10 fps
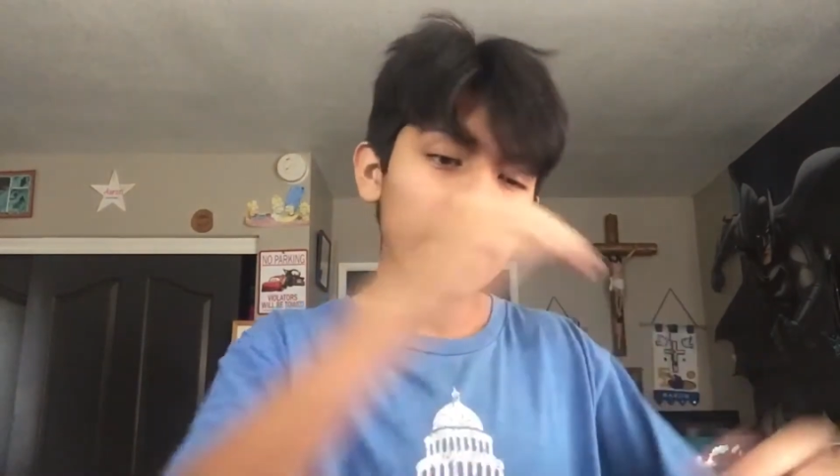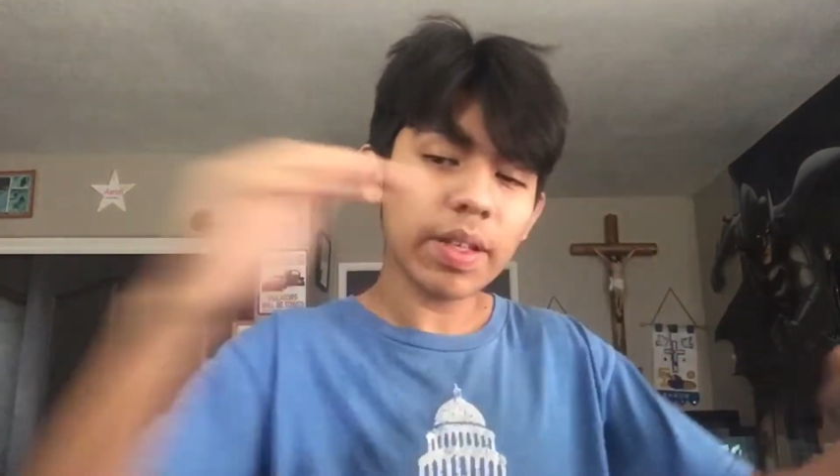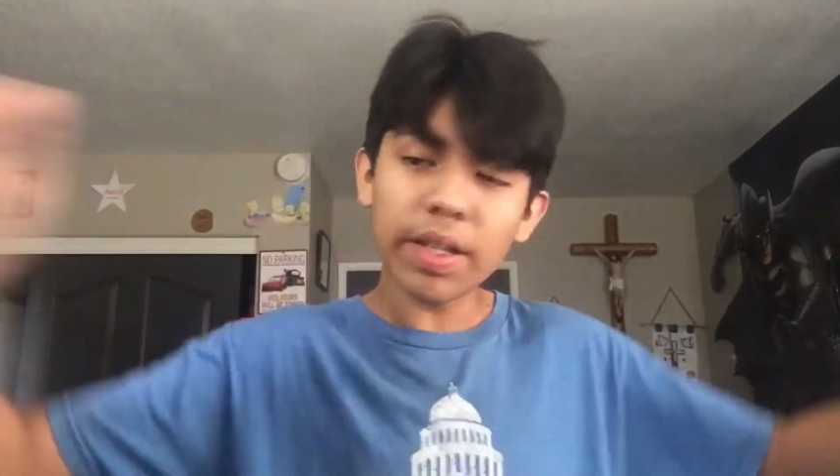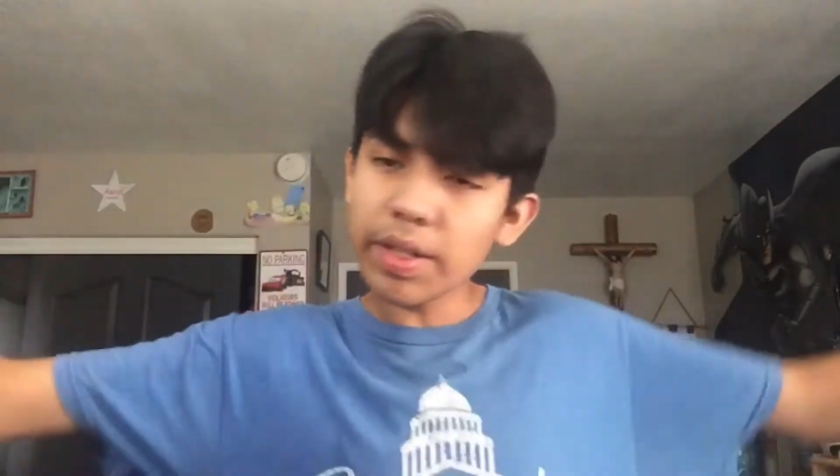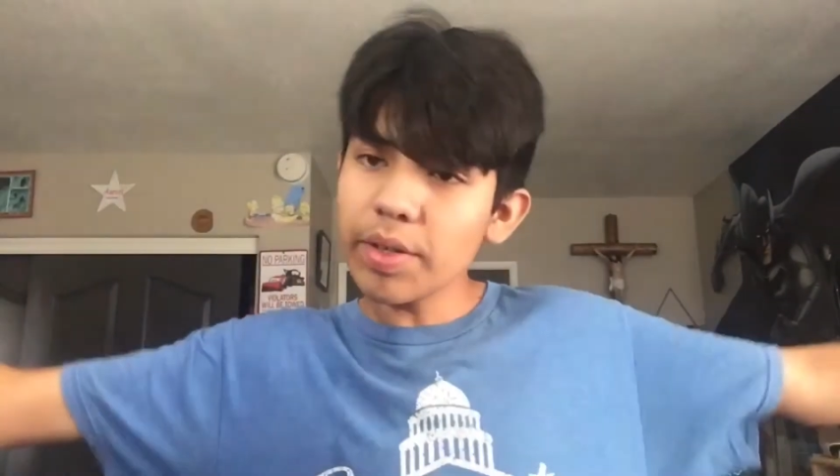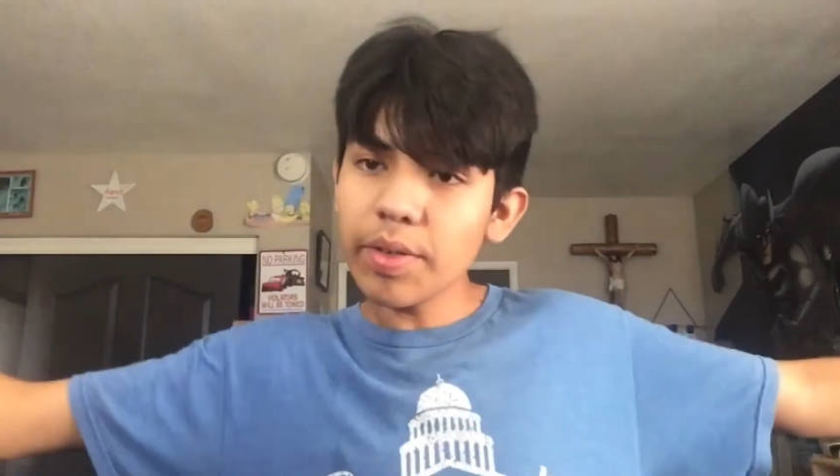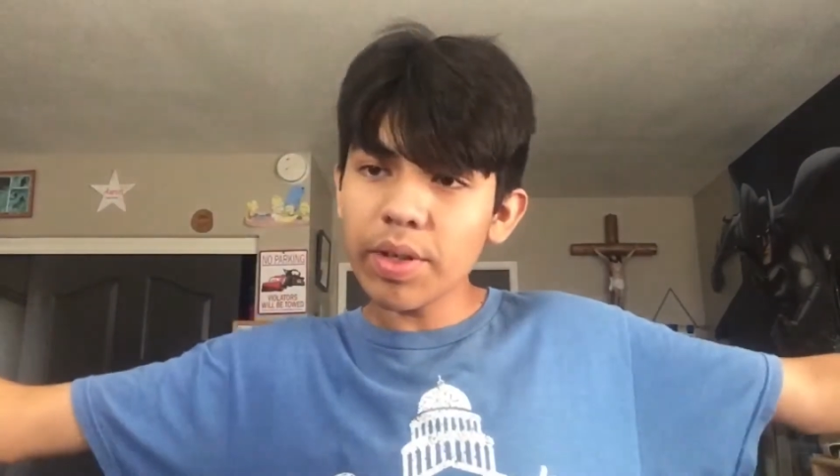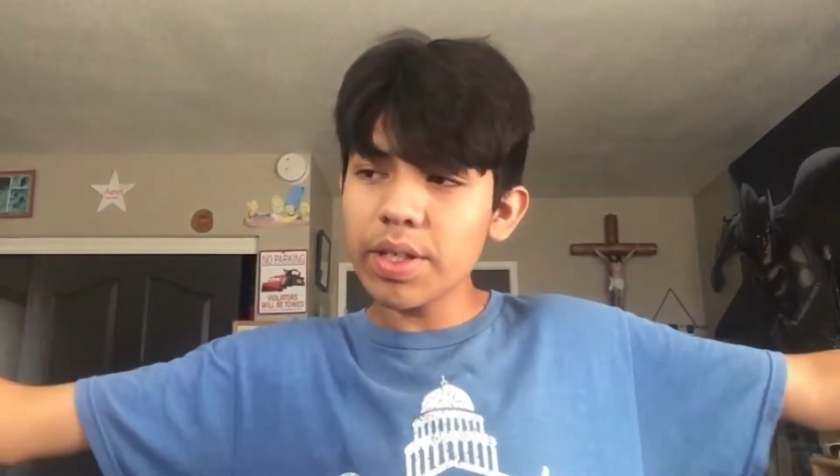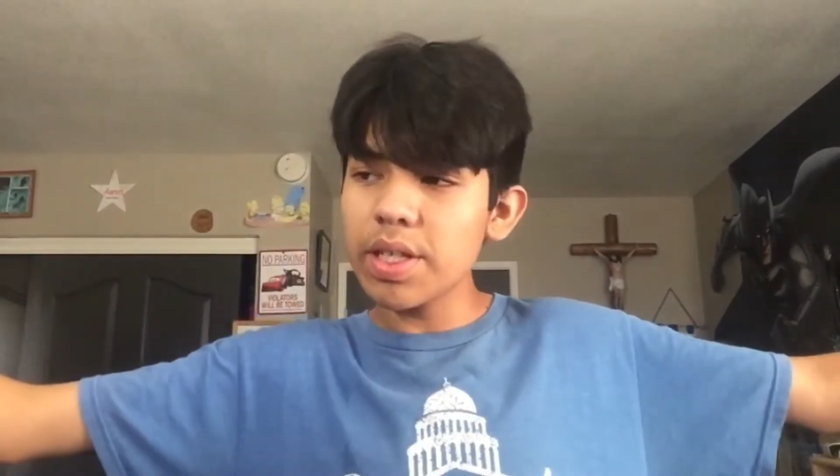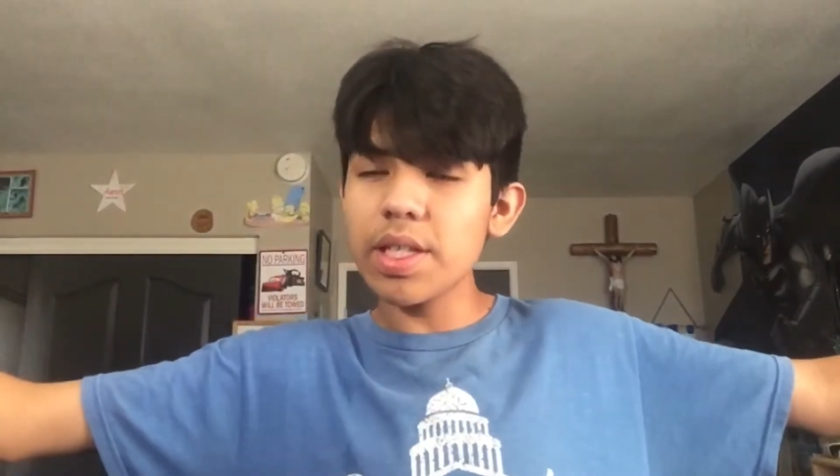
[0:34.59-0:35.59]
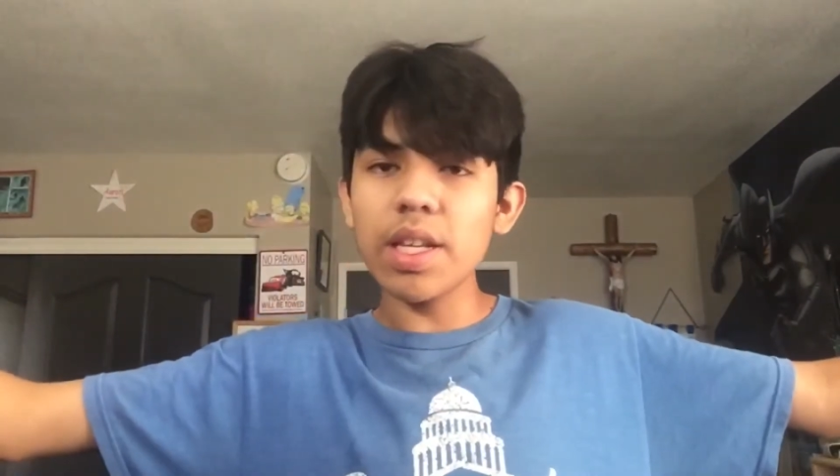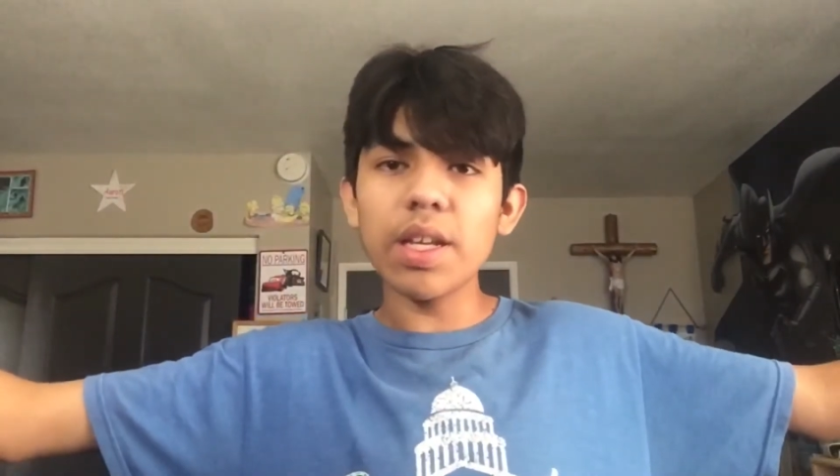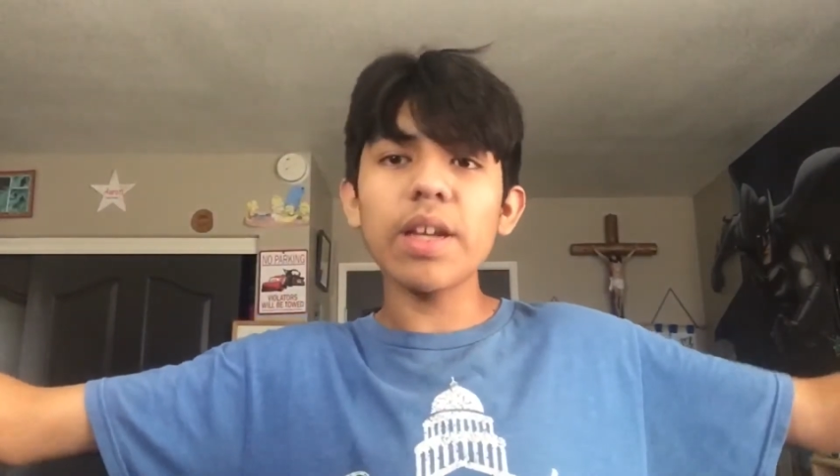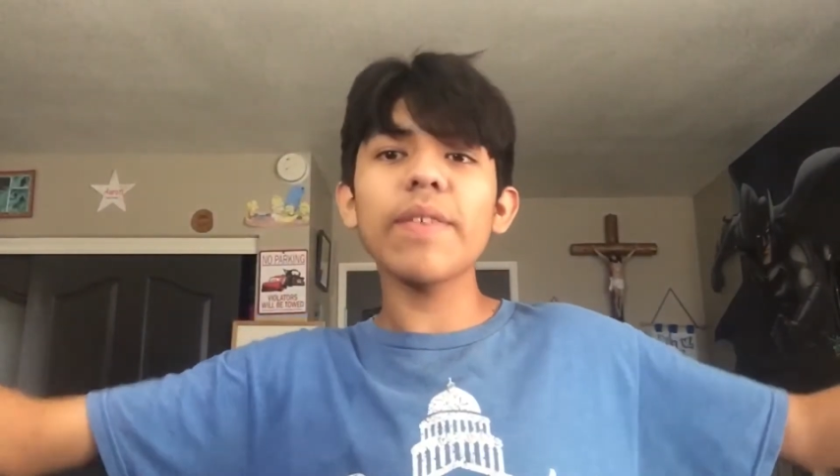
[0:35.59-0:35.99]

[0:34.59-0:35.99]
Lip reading: like, they're across the city,